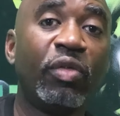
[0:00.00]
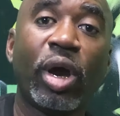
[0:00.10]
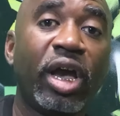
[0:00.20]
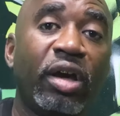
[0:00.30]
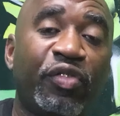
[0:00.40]
we
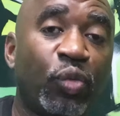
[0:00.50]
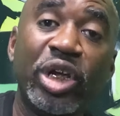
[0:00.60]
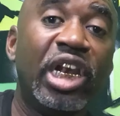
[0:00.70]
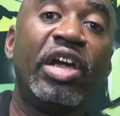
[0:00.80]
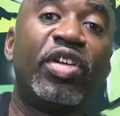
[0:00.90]
live where
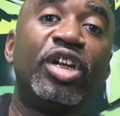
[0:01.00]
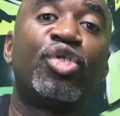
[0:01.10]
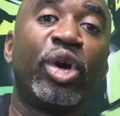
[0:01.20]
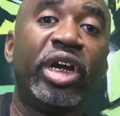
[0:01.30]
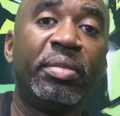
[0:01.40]
we live
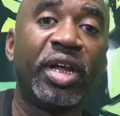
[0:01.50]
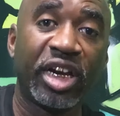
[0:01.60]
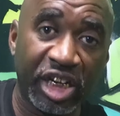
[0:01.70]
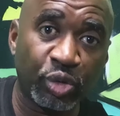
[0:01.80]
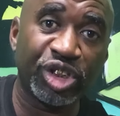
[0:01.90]
in a
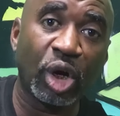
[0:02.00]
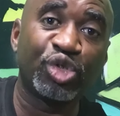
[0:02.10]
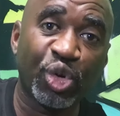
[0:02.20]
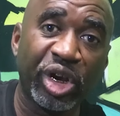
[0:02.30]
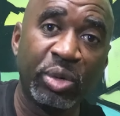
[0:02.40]
dream, nigga. This was
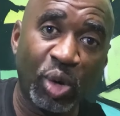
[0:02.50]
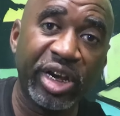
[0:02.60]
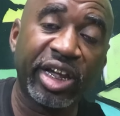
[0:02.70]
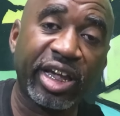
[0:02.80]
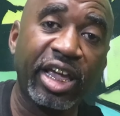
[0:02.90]
your
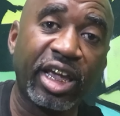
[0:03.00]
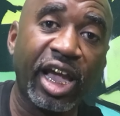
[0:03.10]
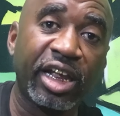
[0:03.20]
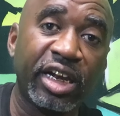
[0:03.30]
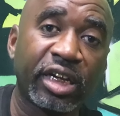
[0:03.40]
dream, wasn't it,
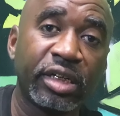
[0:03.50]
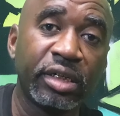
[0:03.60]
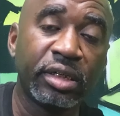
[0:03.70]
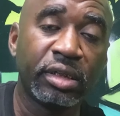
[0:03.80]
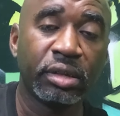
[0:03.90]
cake ass
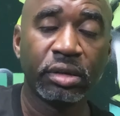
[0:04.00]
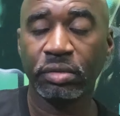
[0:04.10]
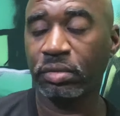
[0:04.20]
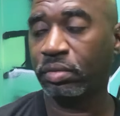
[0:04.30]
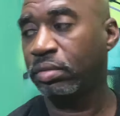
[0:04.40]
nigga?
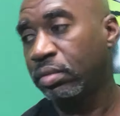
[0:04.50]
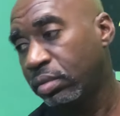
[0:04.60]
I